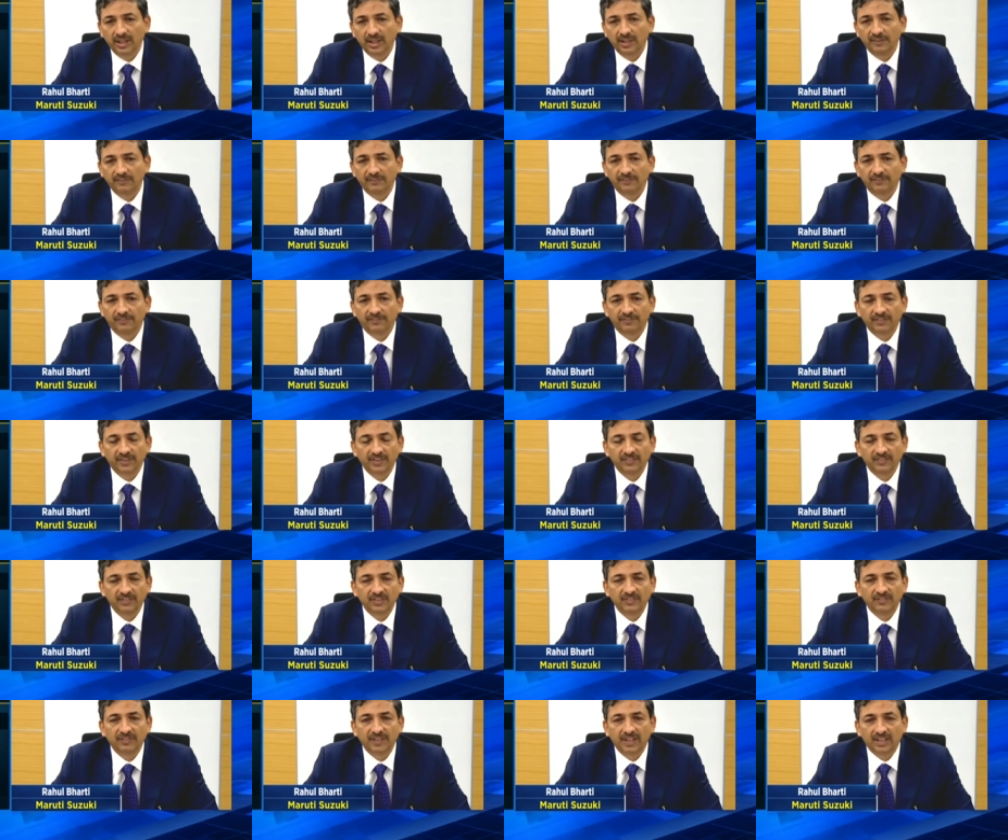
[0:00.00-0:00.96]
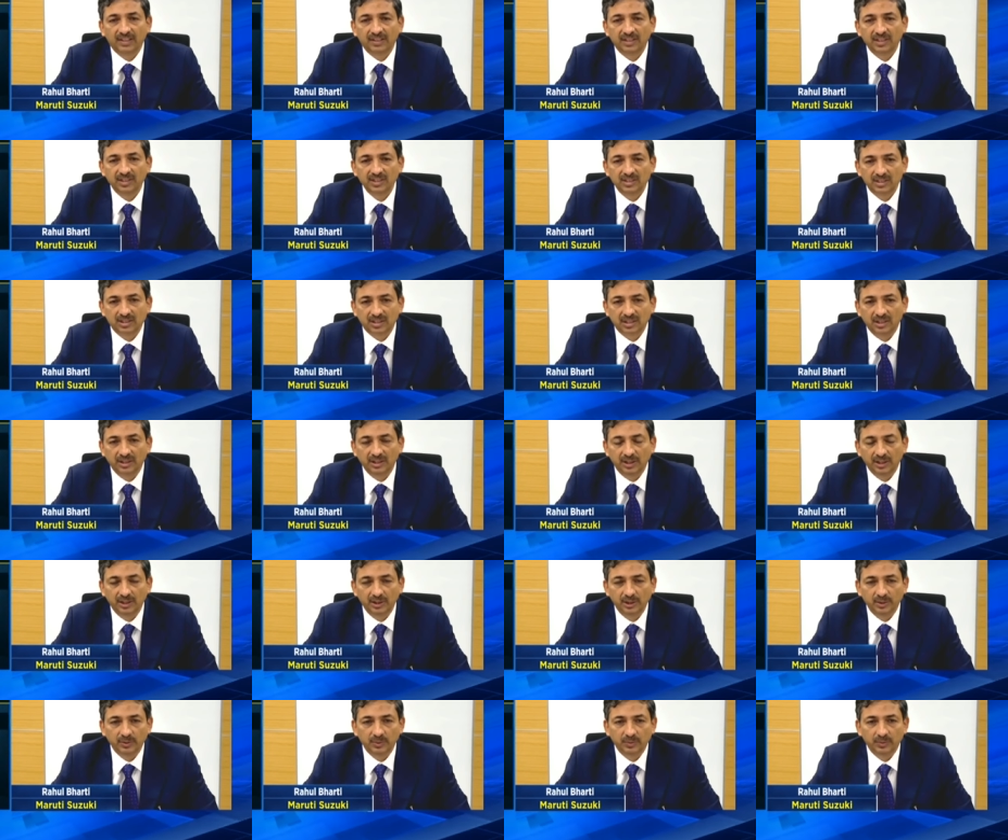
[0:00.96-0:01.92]
if if the factors
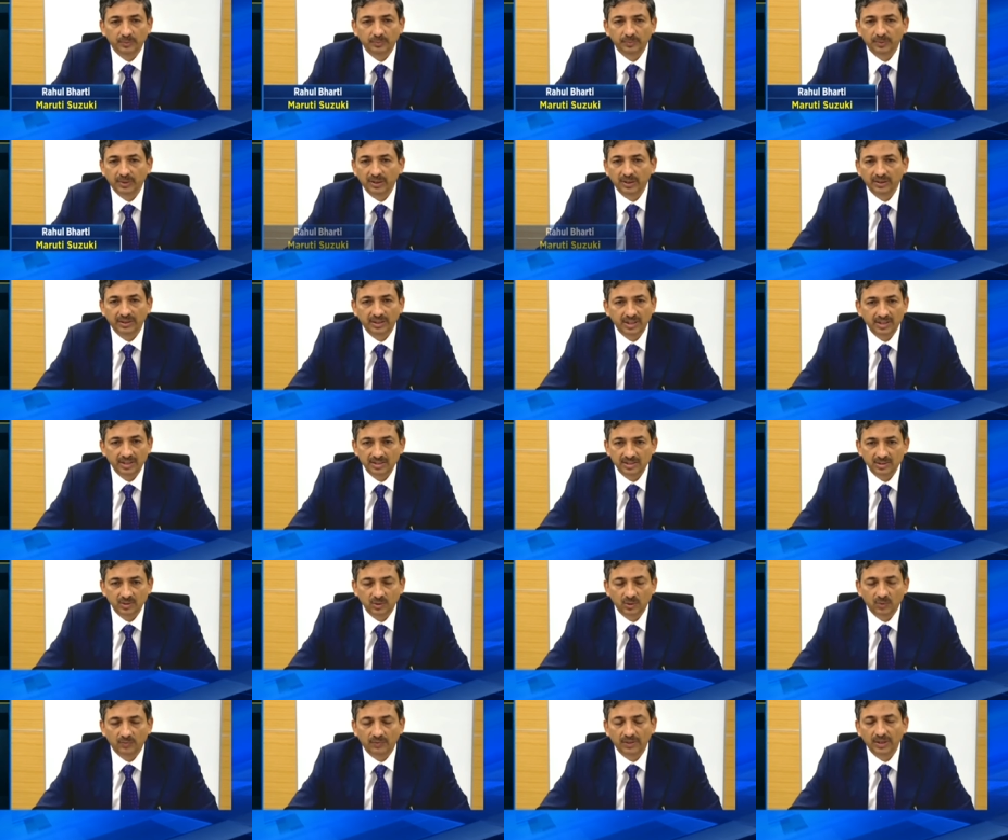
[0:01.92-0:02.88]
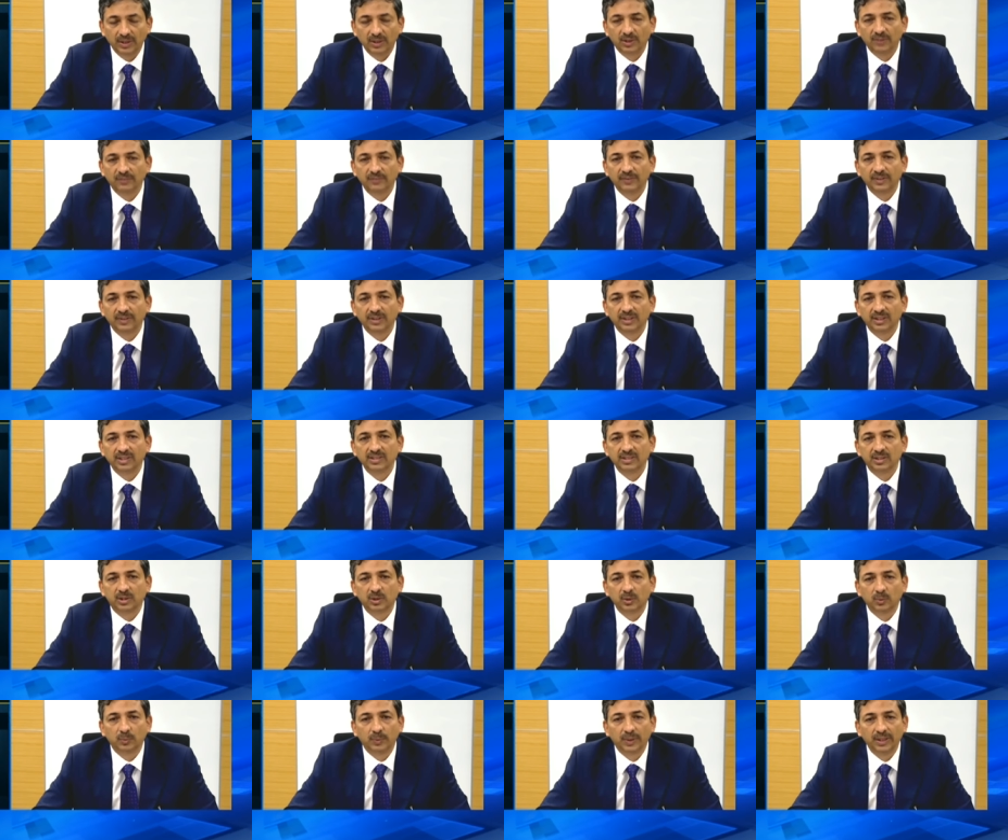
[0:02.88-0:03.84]
continue, uh, there is no one-off in this
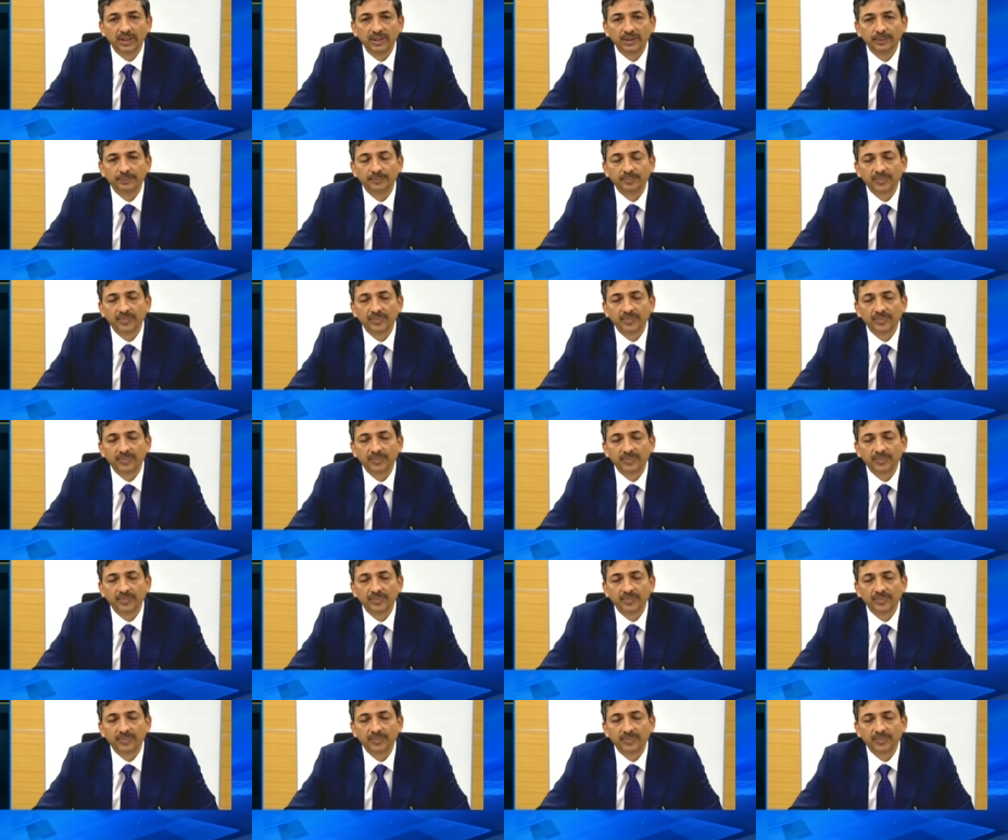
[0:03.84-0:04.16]
Q1.